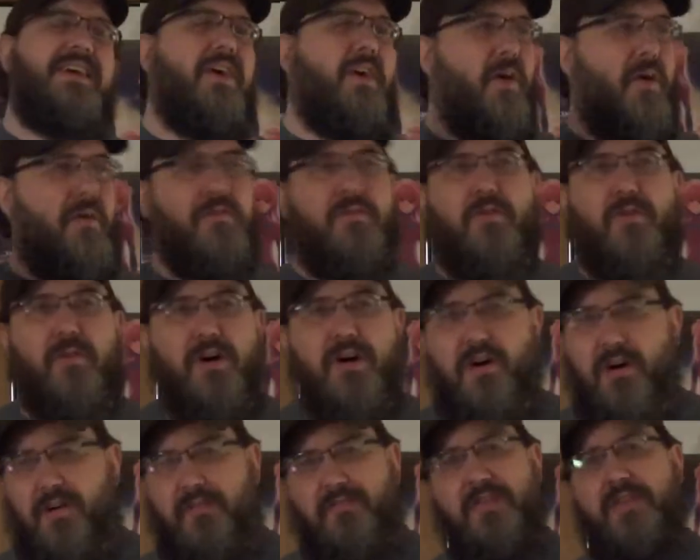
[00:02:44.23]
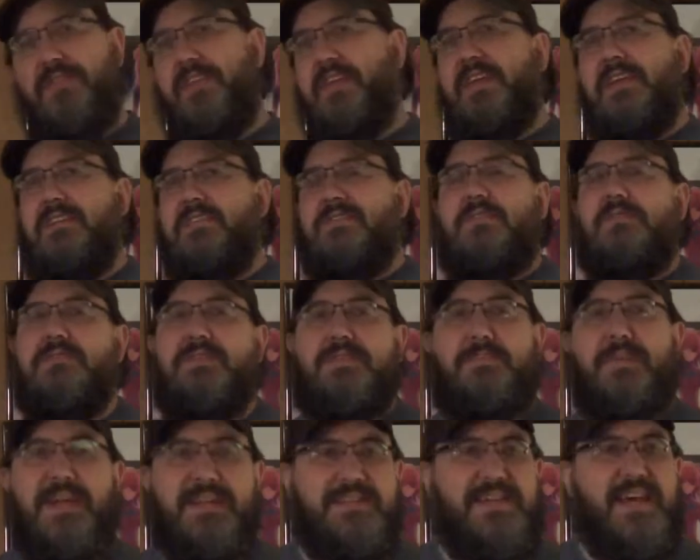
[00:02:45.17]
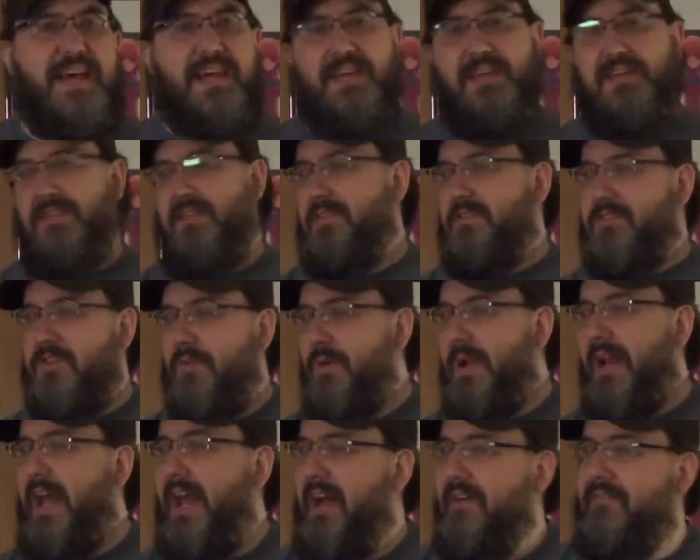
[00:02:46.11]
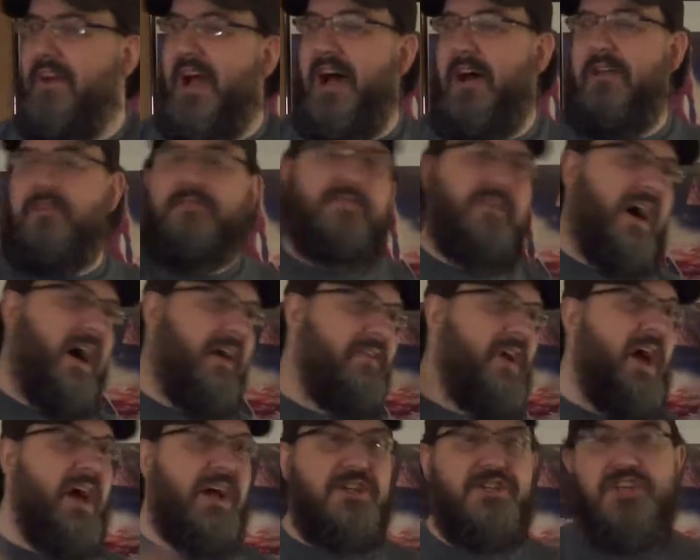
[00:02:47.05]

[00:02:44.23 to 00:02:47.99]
overall, nothing too spectacular. 2.5 out of 5.